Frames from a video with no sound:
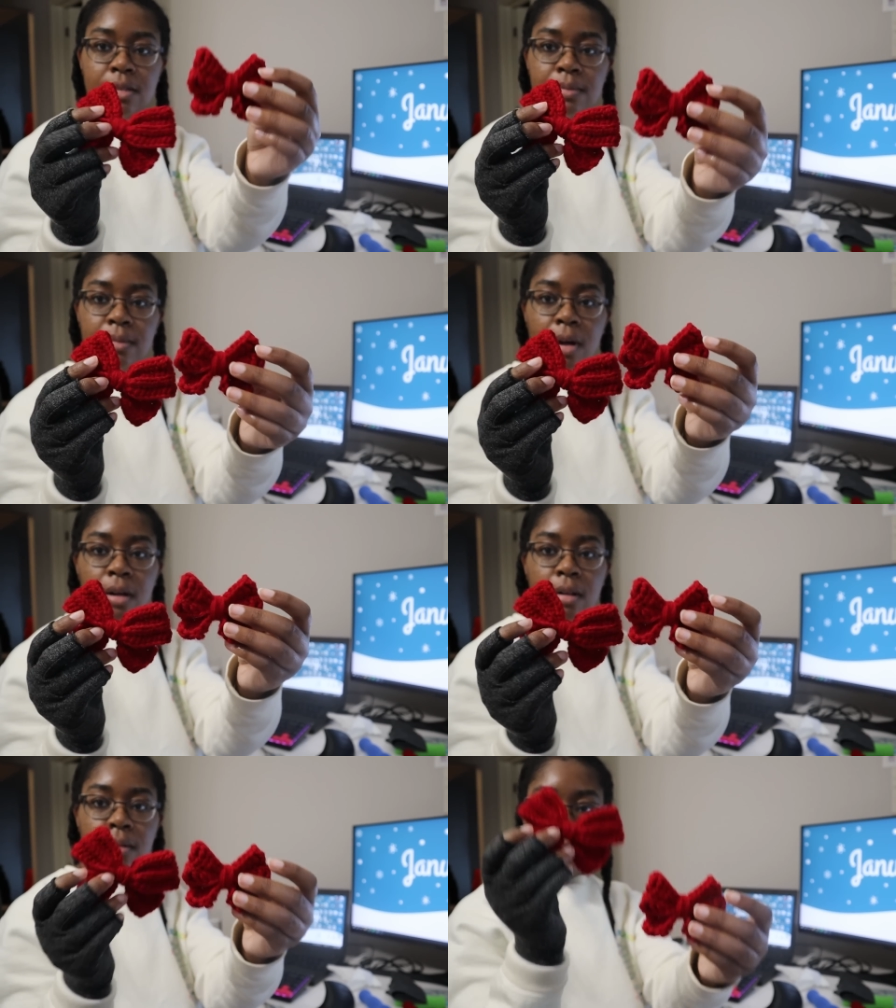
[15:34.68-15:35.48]

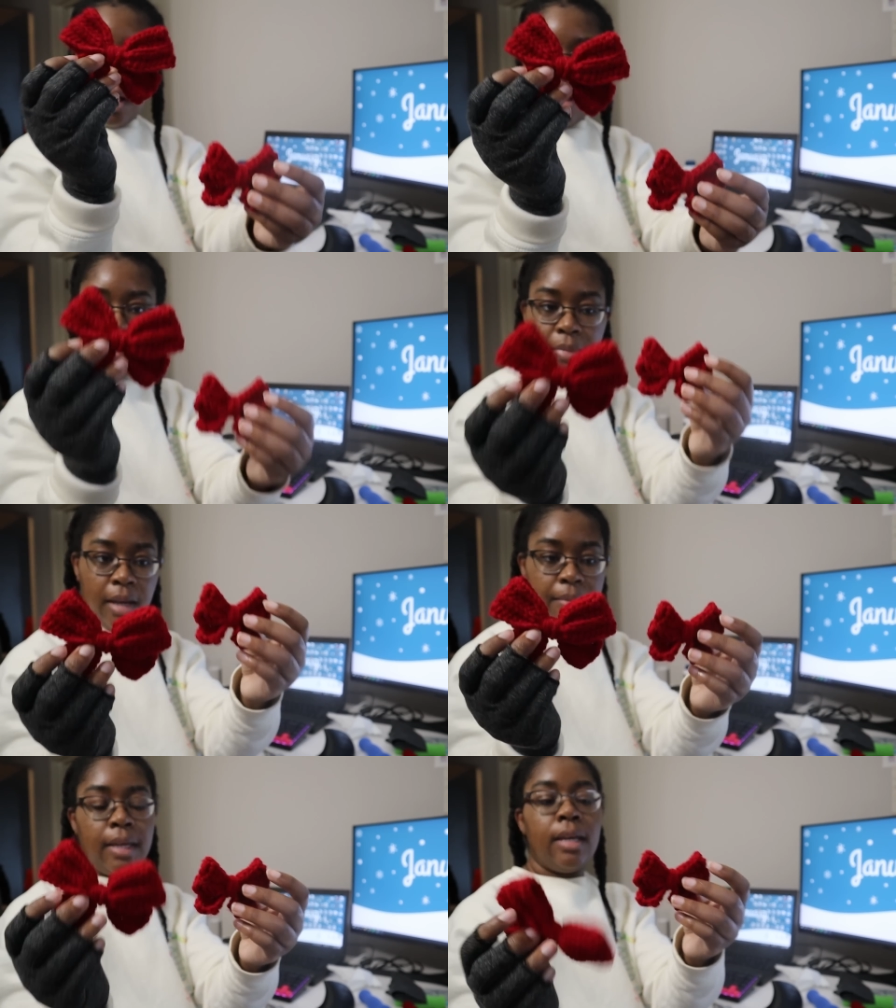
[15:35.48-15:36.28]
small, mom,
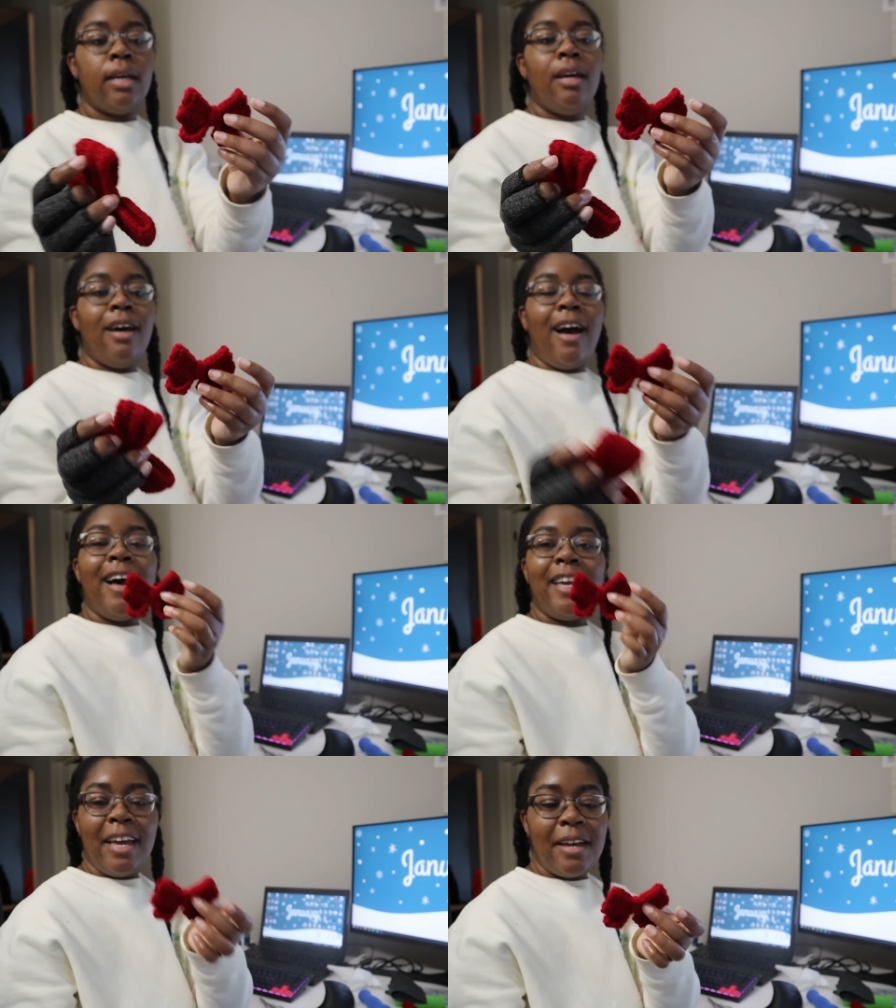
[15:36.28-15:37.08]
baby.
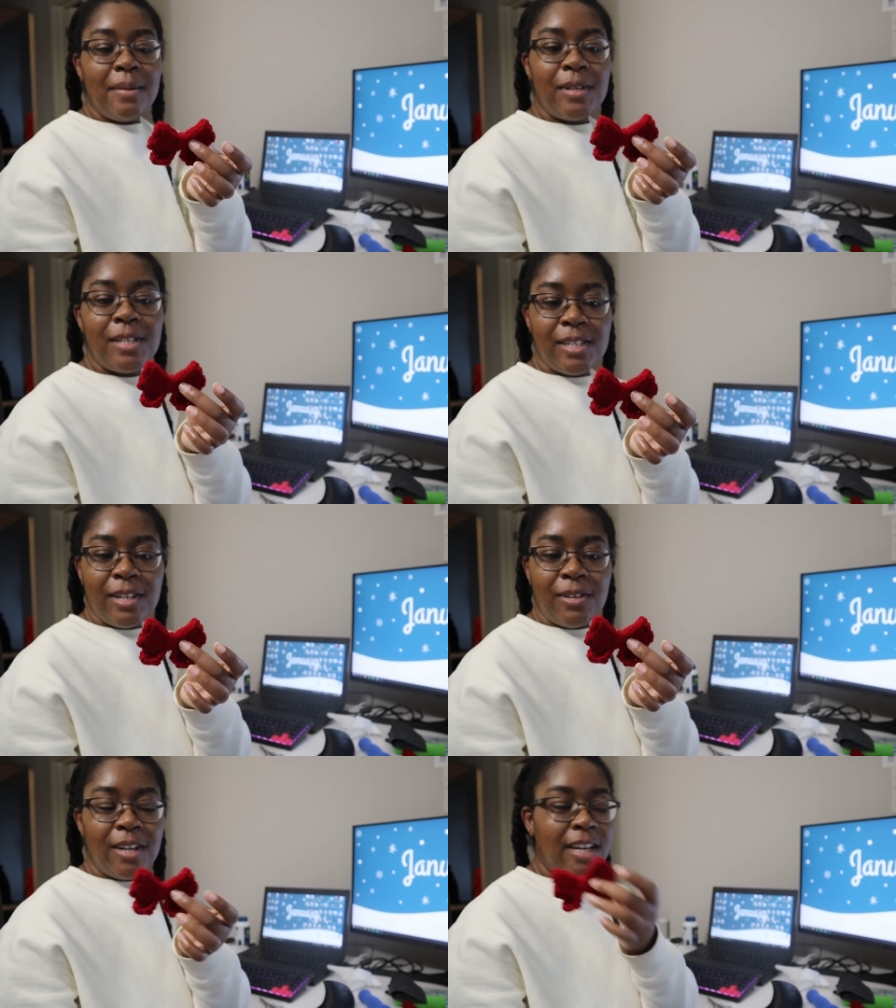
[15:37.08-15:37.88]
I am
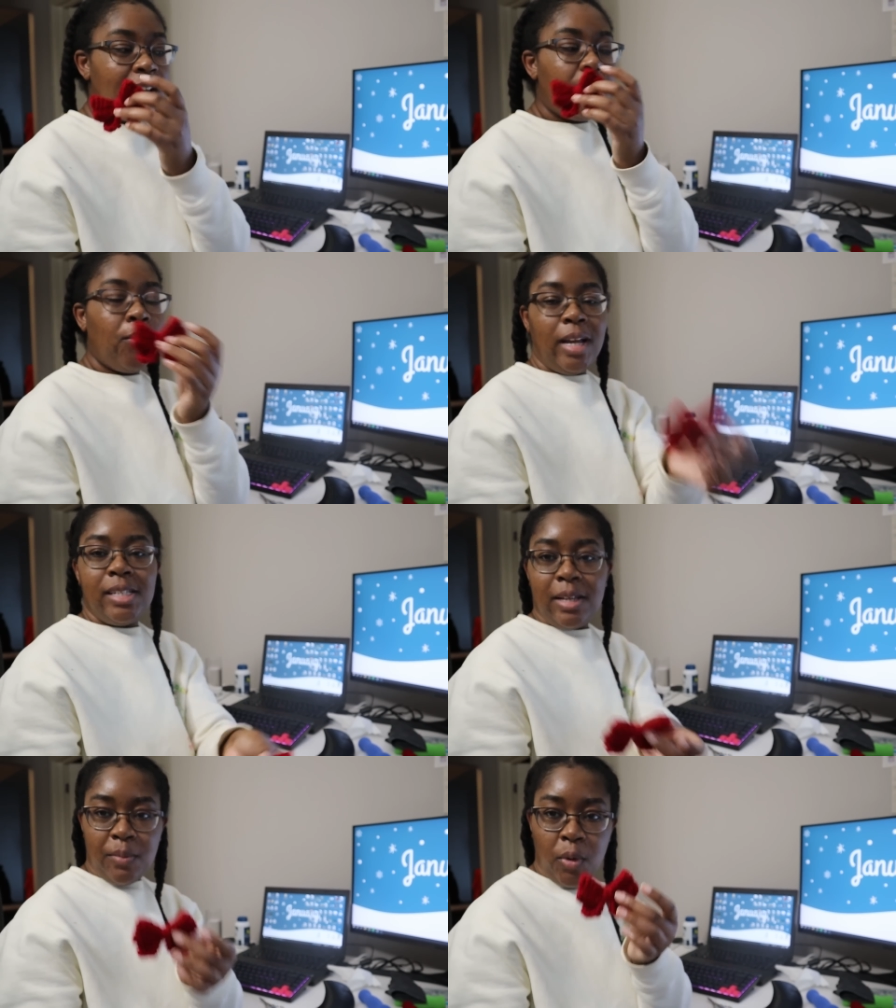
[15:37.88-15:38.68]
considering
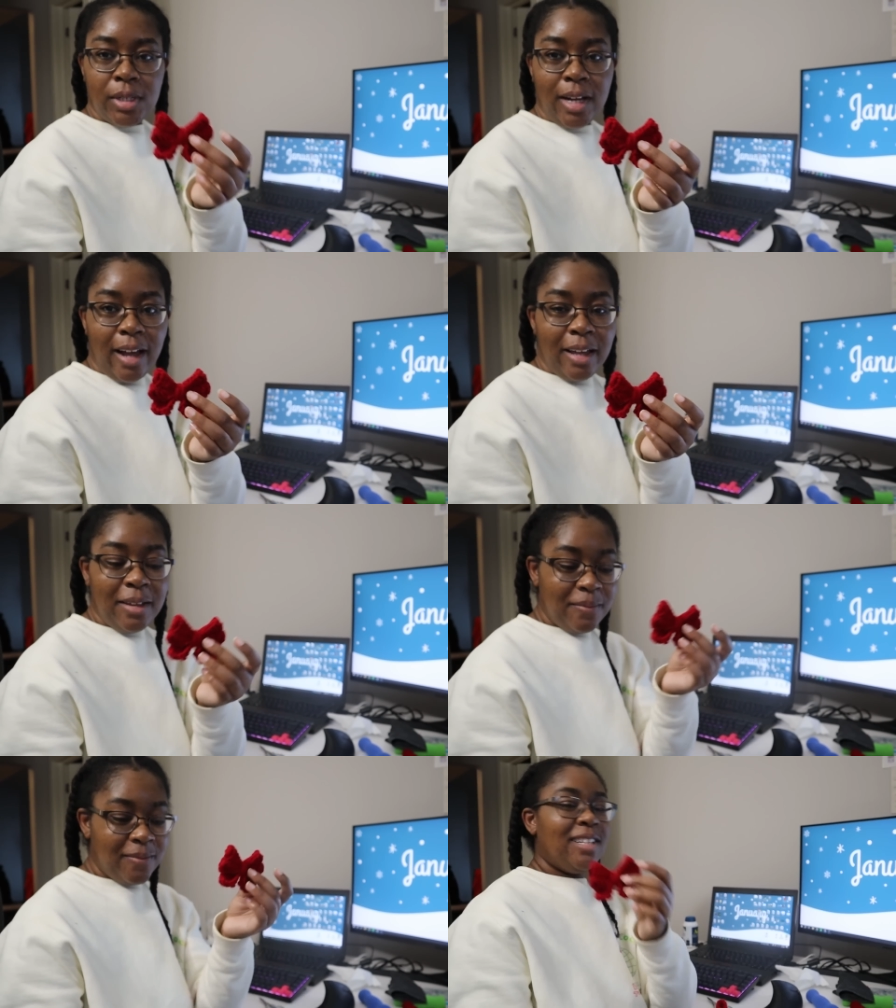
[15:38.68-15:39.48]
wasting more
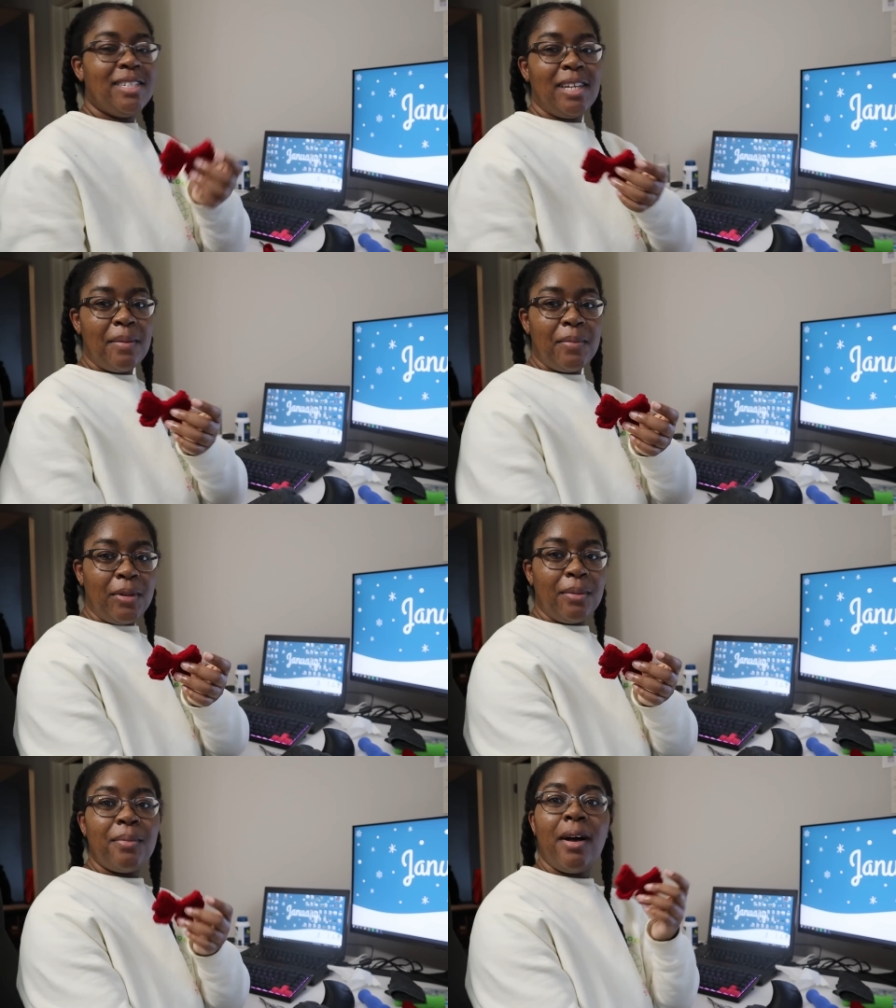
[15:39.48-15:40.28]
time on
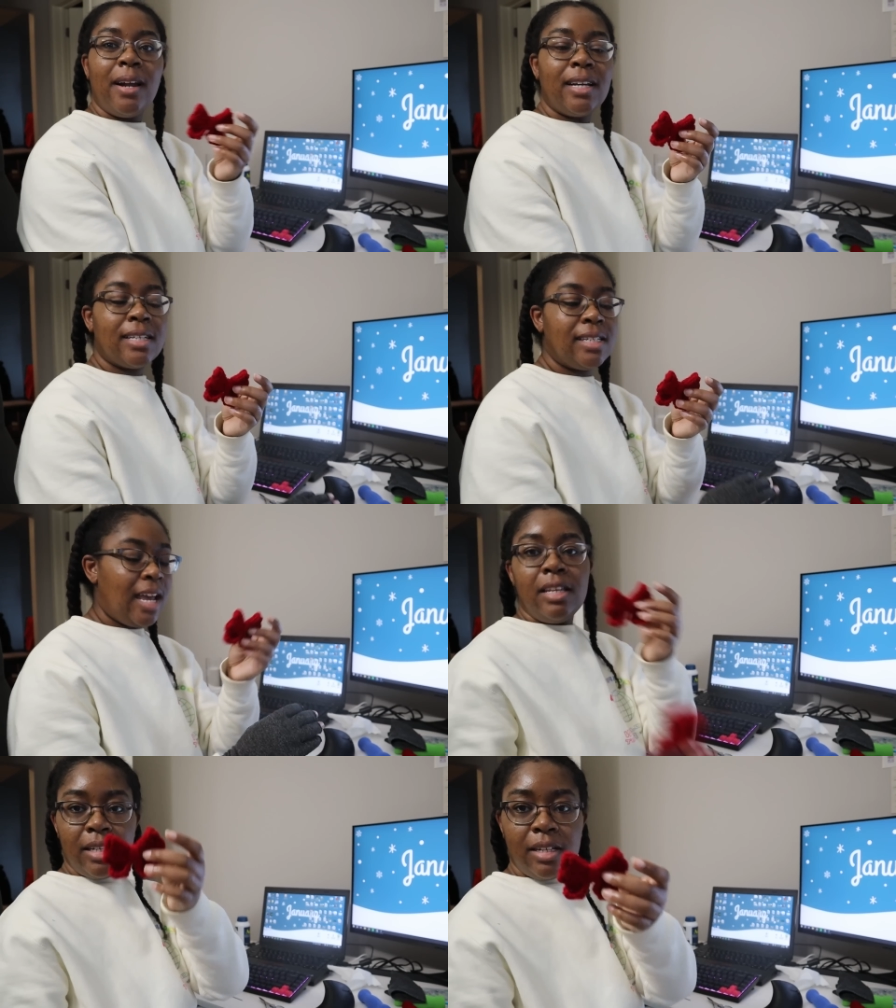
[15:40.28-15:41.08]
sample products.
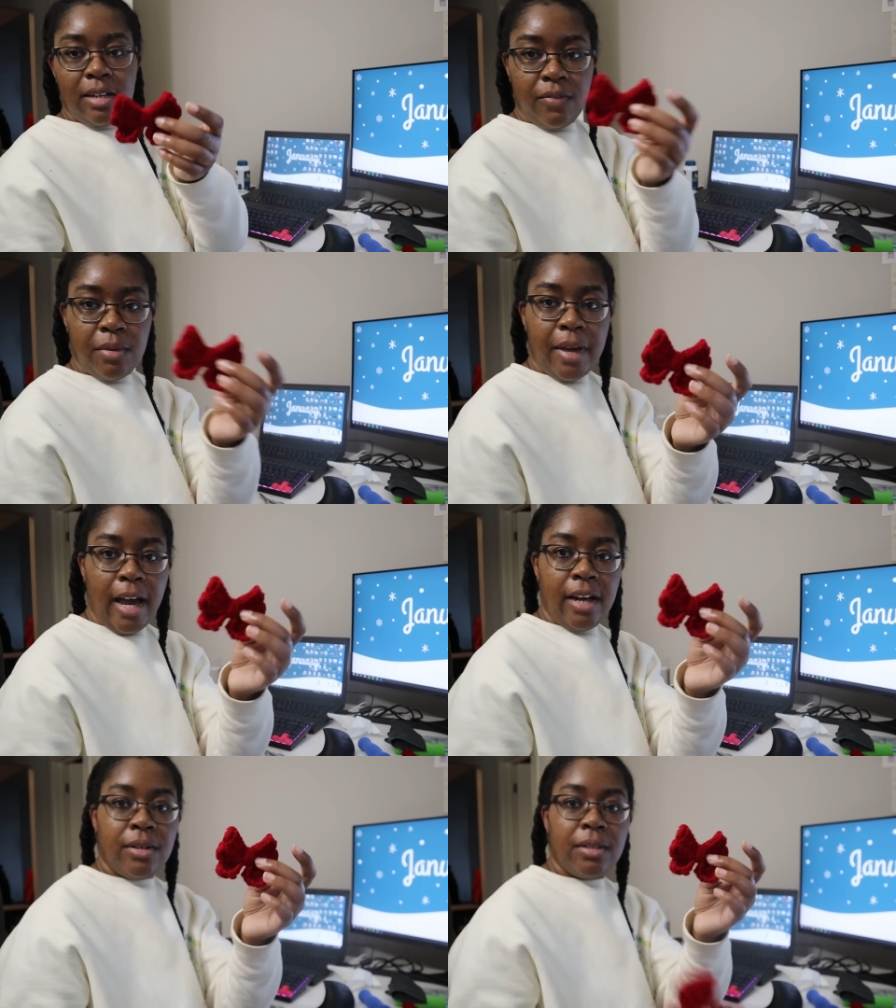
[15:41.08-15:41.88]
This is a different
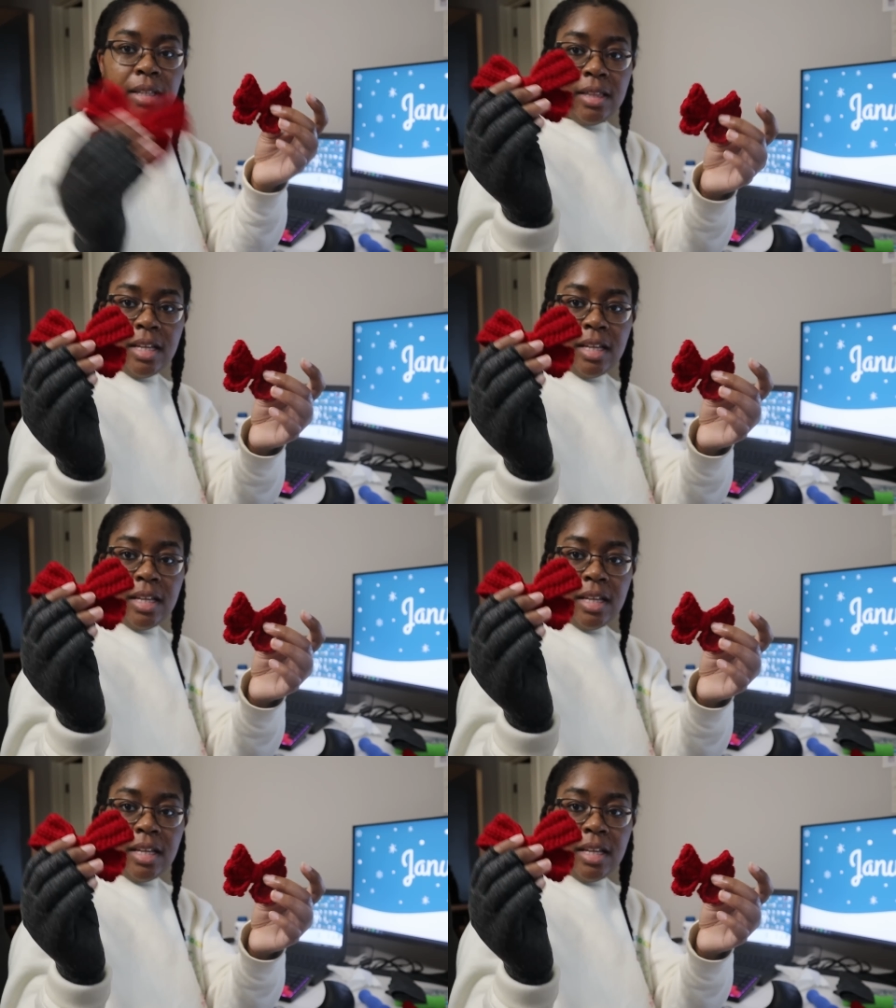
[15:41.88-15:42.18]
pattern than